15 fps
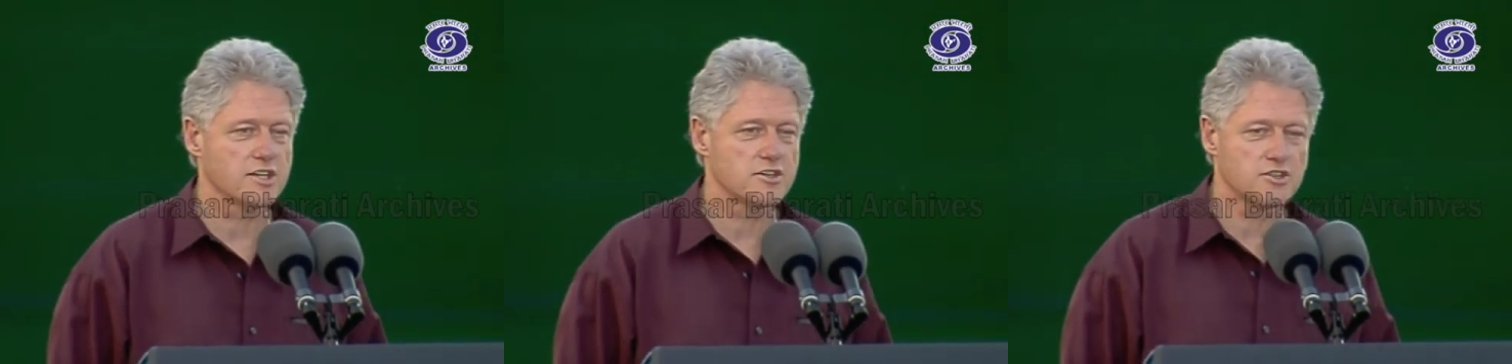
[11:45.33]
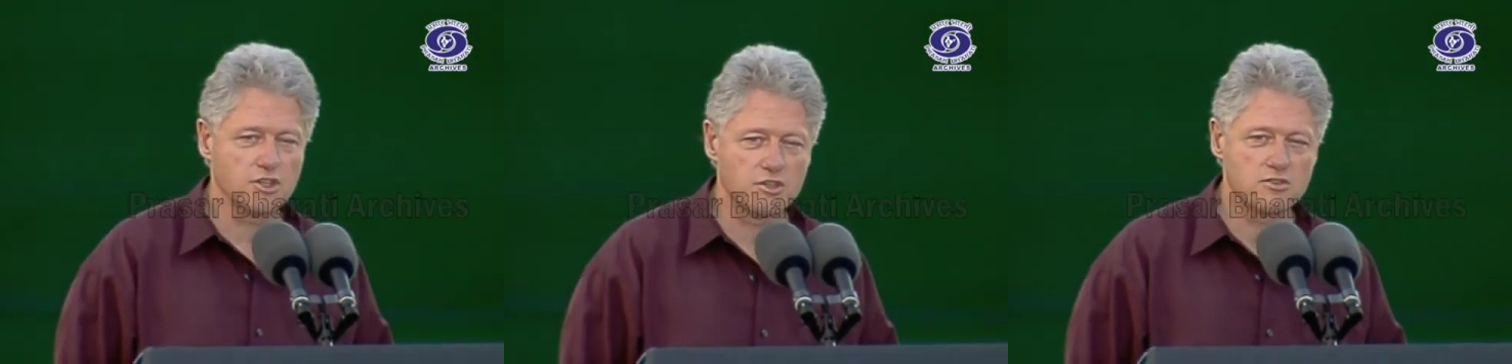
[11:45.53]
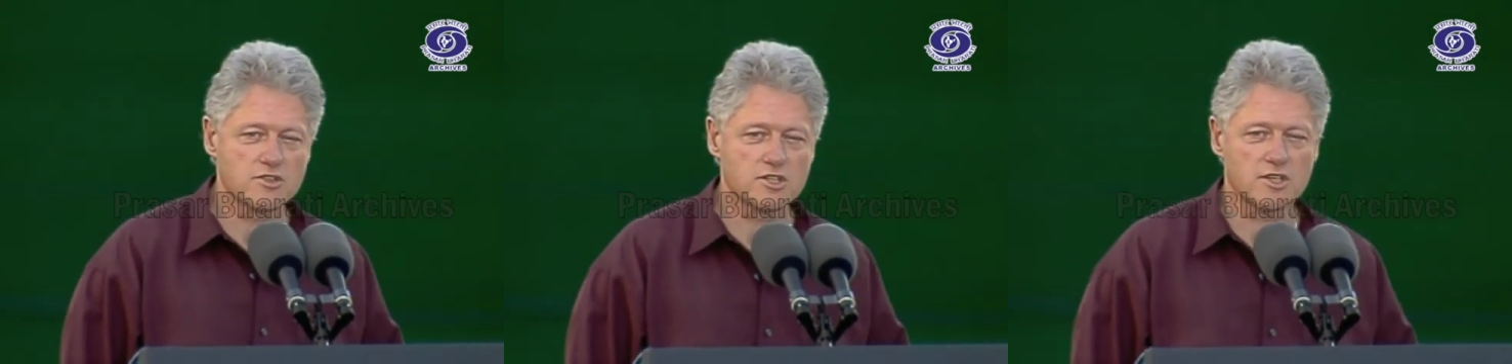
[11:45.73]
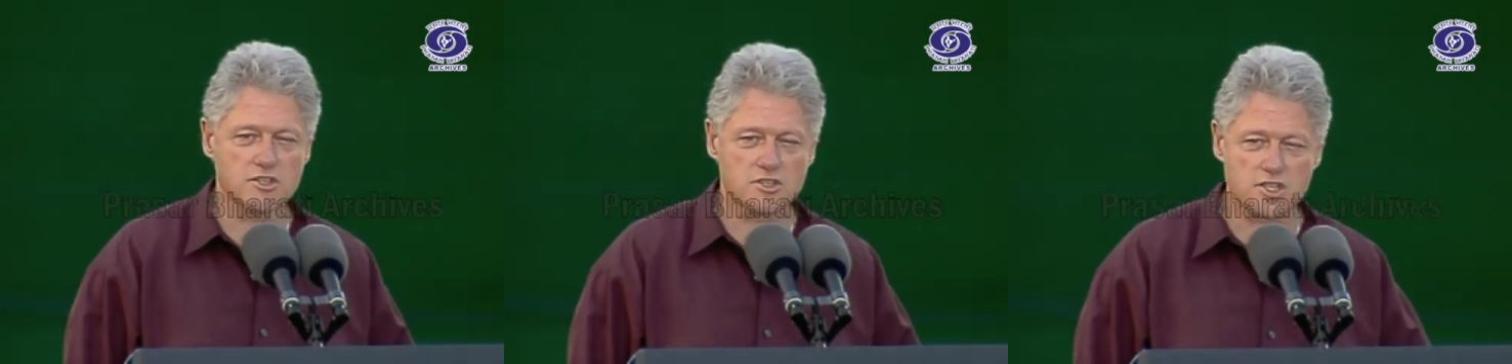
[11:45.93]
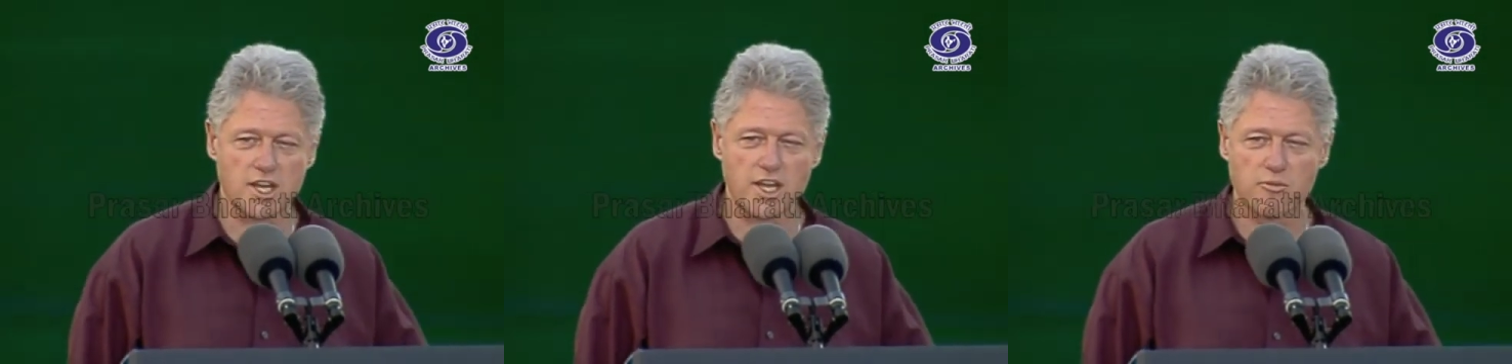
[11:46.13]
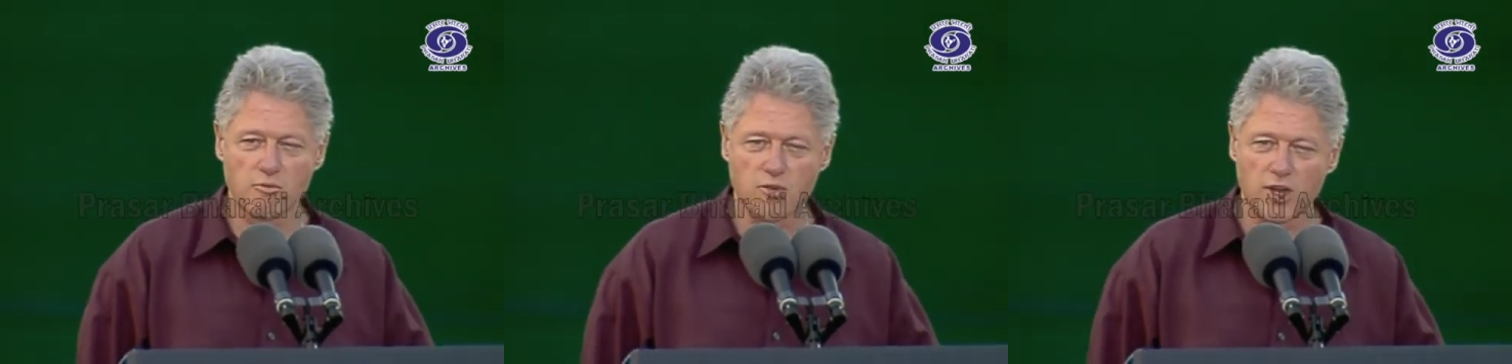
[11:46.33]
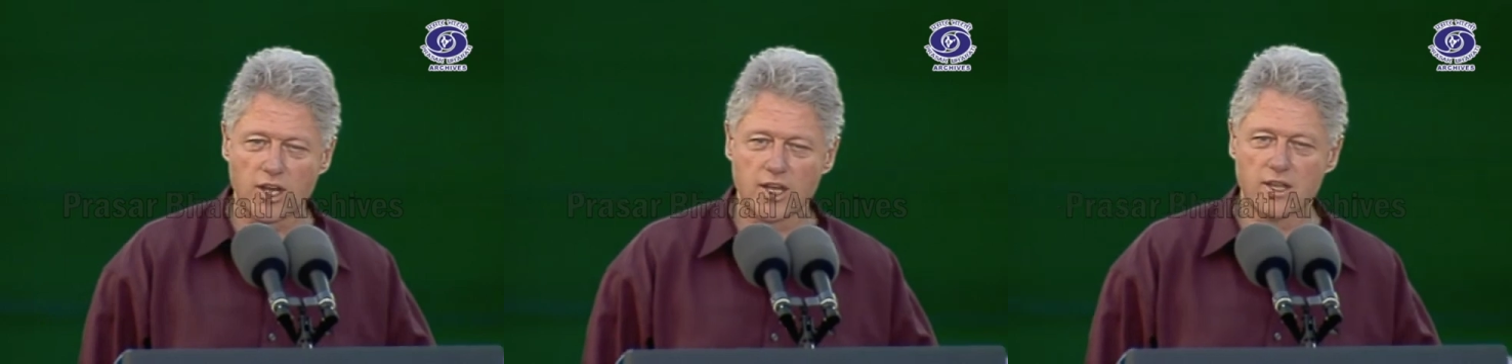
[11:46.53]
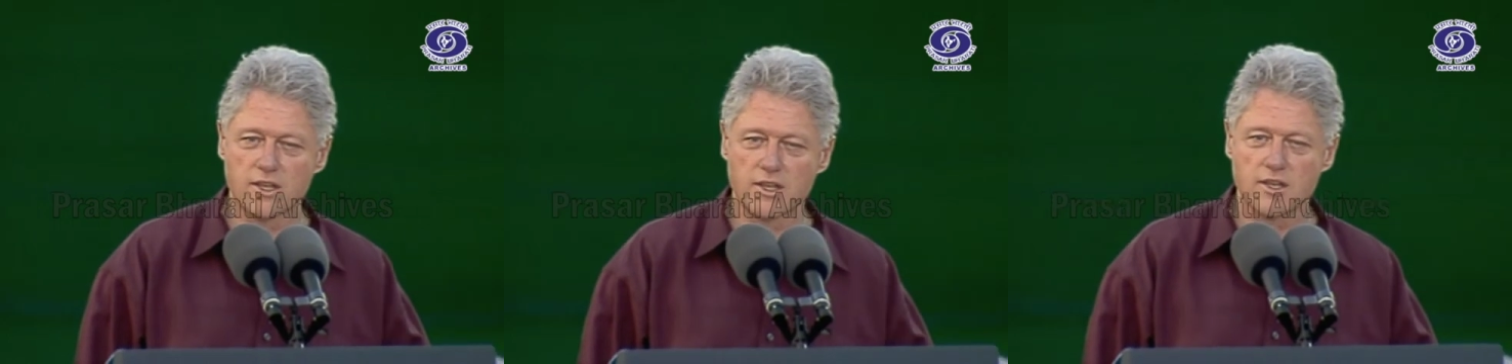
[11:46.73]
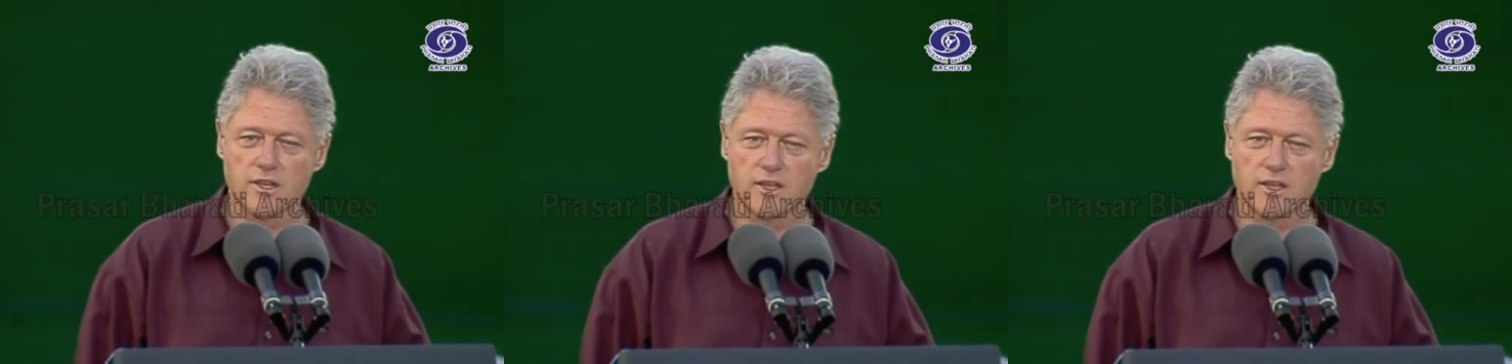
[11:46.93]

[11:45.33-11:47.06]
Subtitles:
is used in the same way